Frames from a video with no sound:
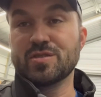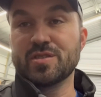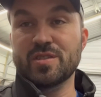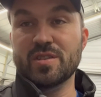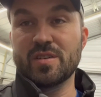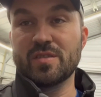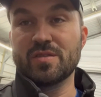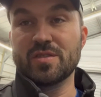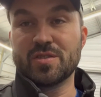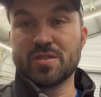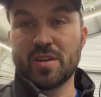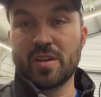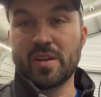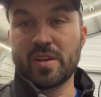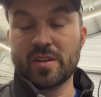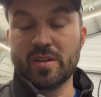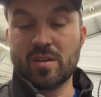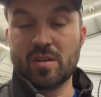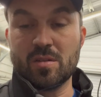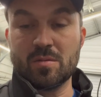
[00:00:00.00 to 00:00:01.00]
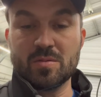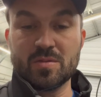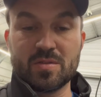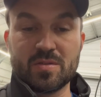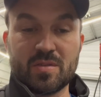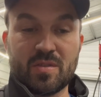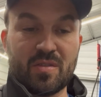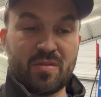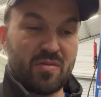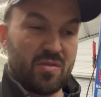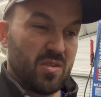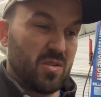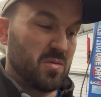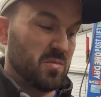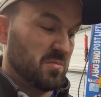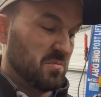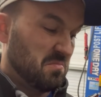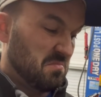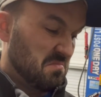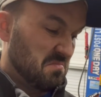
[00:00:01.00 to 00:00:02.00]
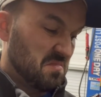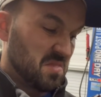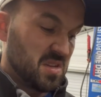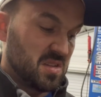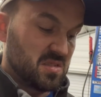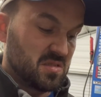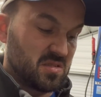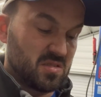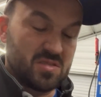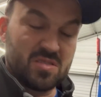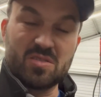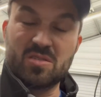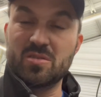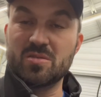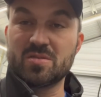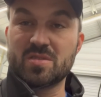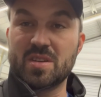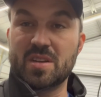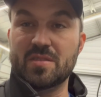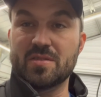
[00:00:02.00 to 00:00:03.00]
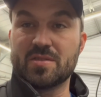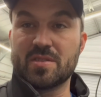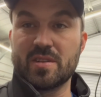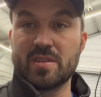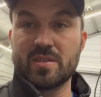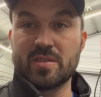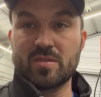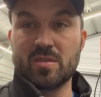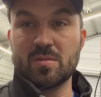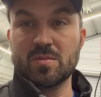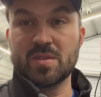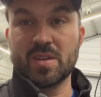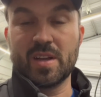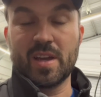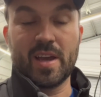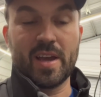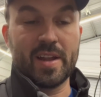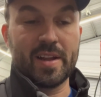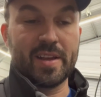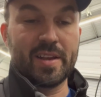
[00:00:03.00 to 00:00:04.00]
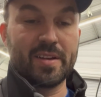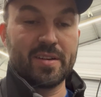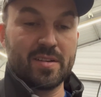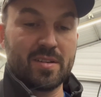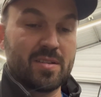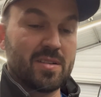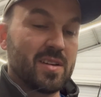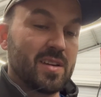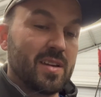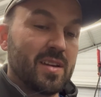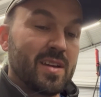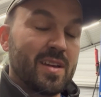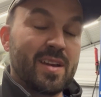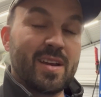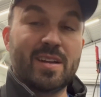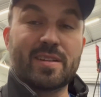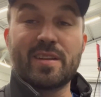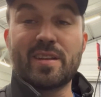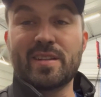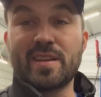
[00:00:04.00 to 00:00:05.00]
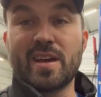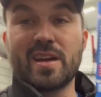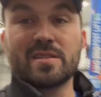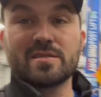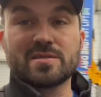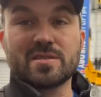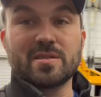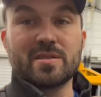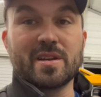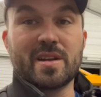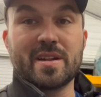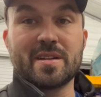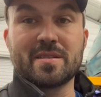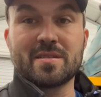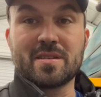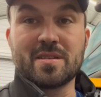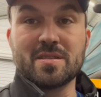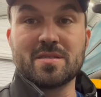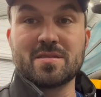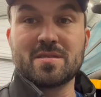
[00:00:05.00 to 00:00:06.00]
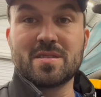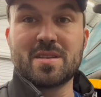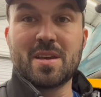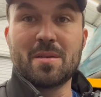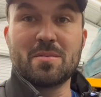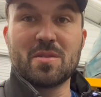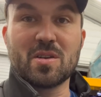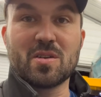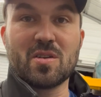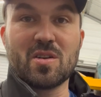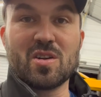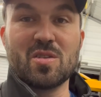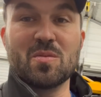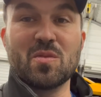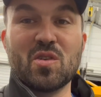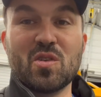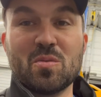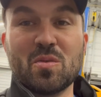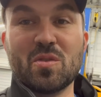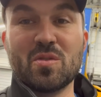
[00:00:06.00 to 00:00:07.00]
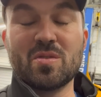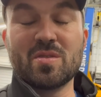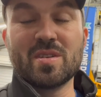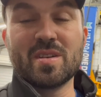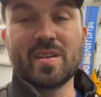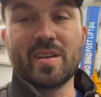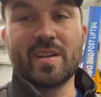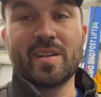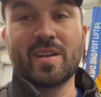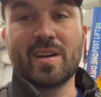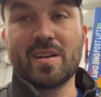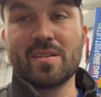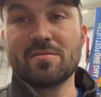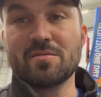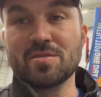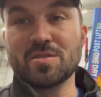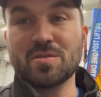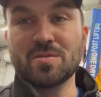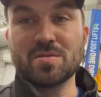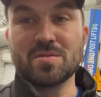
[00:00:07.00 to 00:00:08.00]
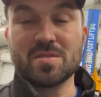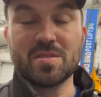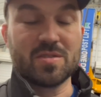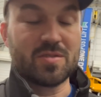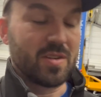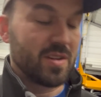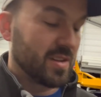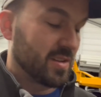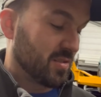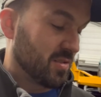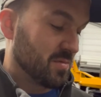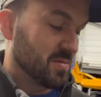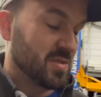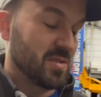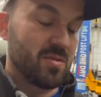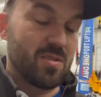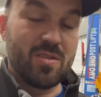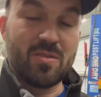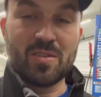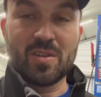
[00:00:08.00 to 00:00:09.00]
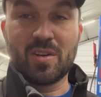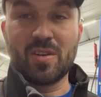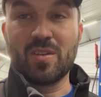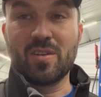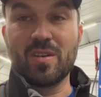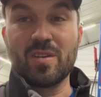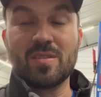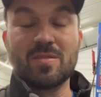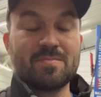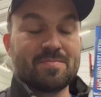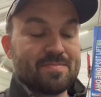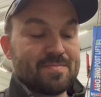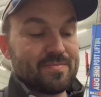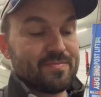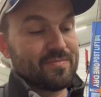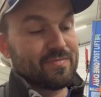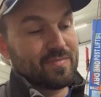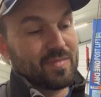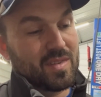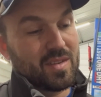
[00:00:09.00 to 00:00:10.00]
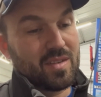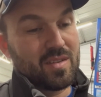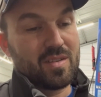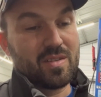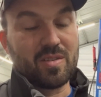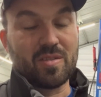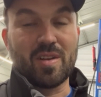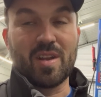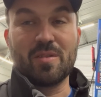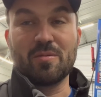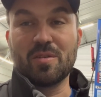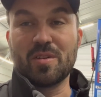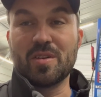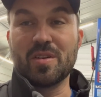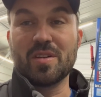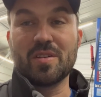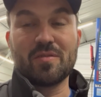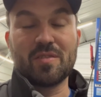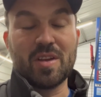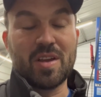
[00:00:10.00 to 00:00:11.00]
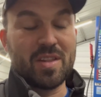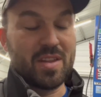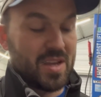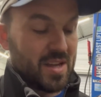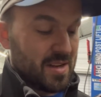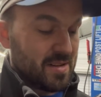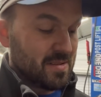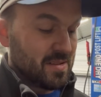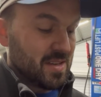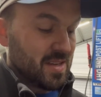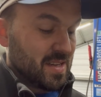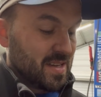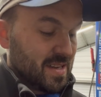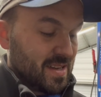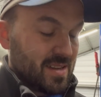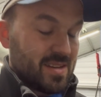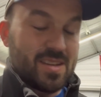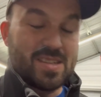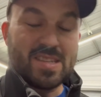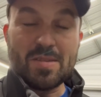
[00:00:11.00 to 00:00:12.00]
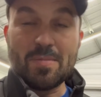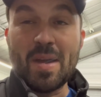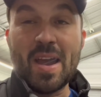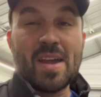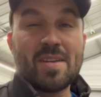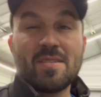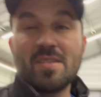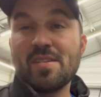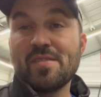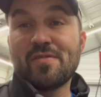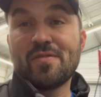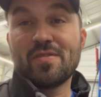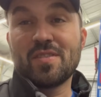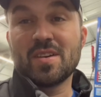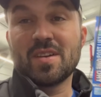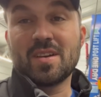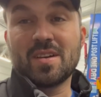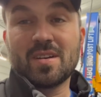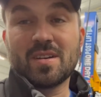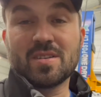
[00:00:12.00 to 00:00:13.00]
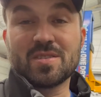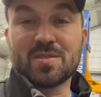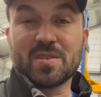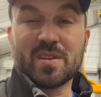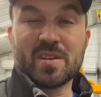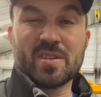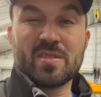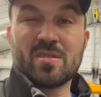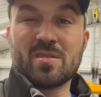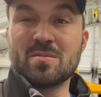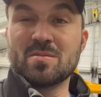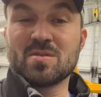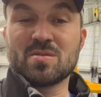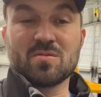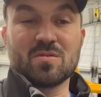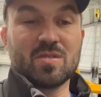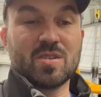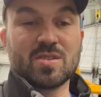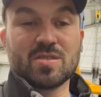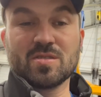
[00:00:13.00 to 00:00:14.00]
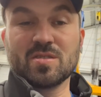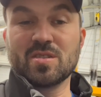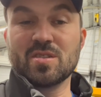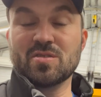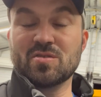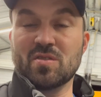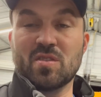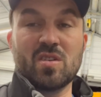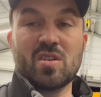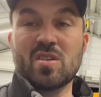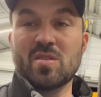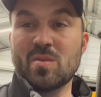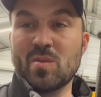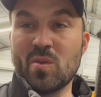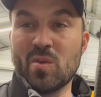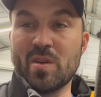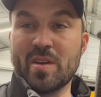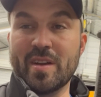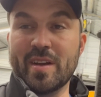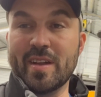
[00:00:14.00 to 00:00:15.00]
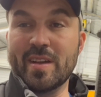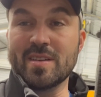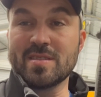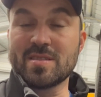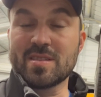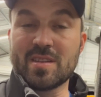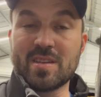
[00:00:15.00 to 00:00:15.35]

of the trailing arms from just an old set of trailing arms that I had here. I did that so that I could keep the car mobile and not use the trailing arms that were on the car. Granted, we could have done that. Doesn't matter if the trailing arms were originally a drum or disc.